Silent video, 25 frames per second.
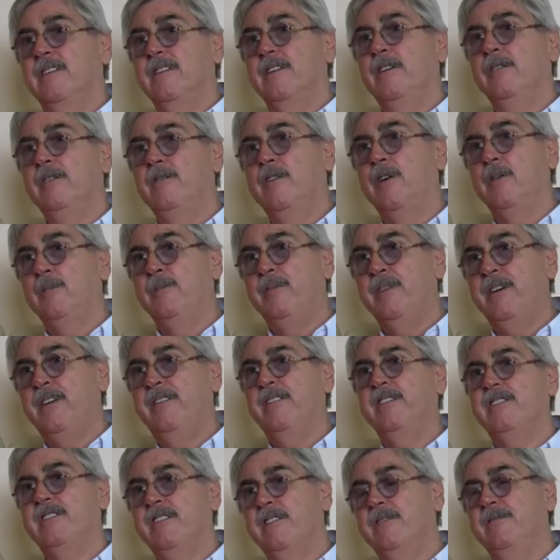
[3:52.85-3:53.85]
who've got
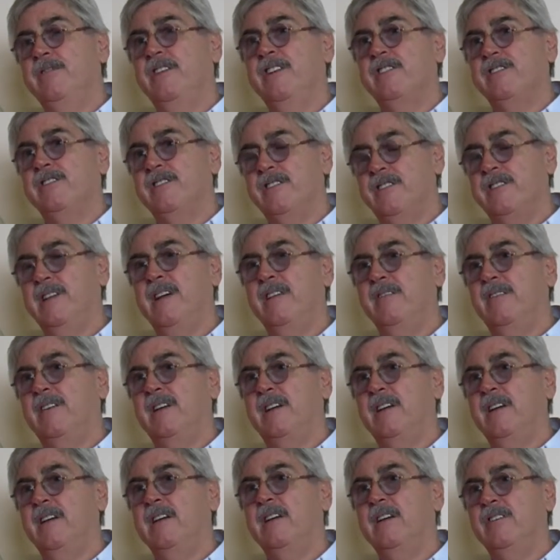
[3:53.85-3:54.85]
previous conviction. Is that
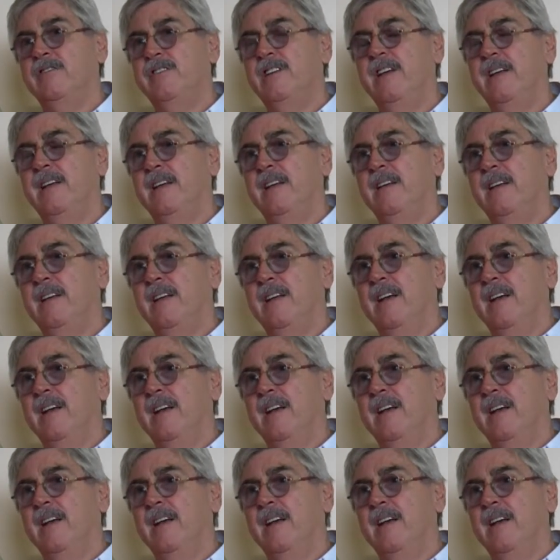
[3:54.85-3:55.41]
right? He goes, yeah.